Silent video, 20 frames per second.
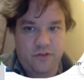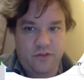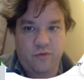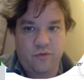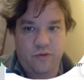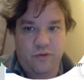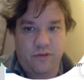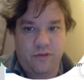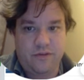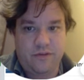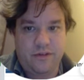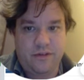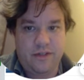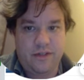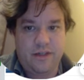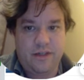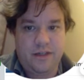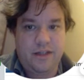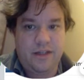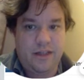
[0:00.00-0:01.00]
So we'll,
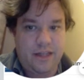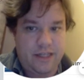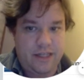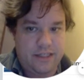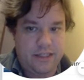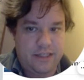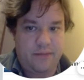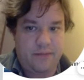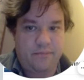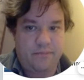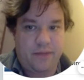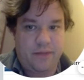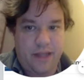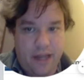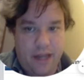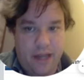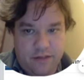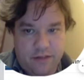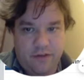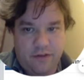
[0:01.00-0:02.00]
let's say,
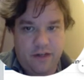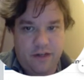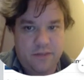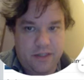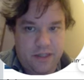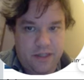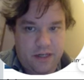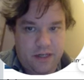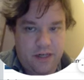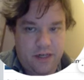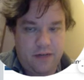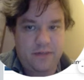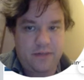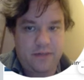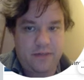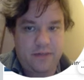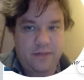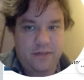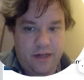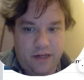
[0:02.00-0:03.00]
play ace of clubs in the club,
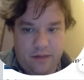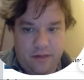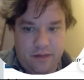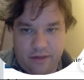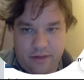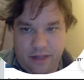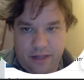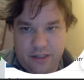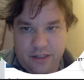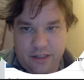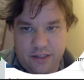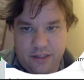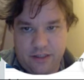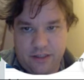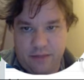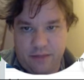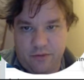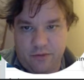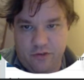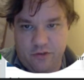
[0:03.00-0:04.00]
they play a club. Let's
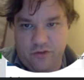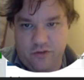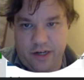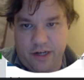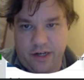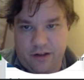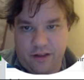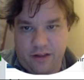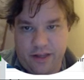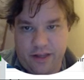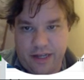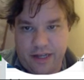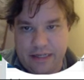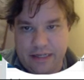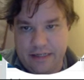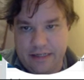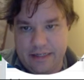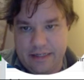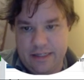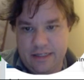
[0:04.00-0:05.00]
demonstrate all that.
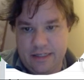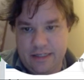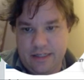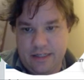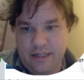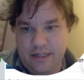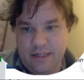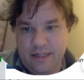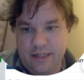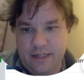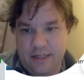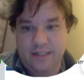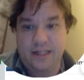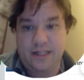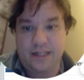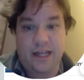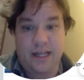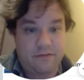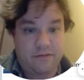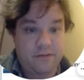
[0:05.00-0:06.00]
This is
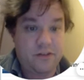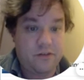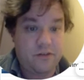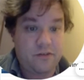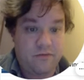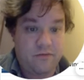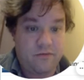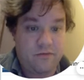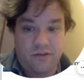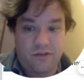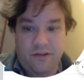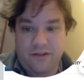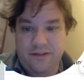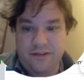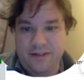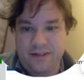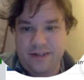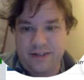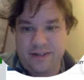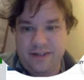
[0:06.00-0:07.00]
the last video after all,
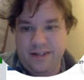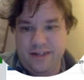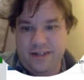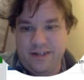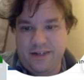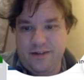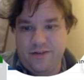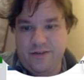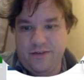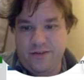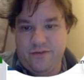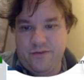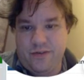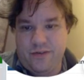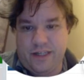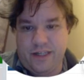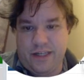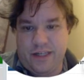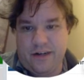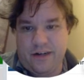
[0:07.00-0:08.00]

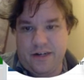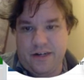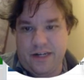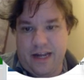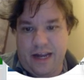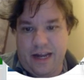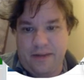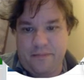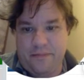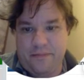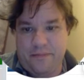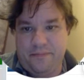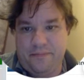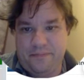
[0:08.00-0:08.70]
and take our time.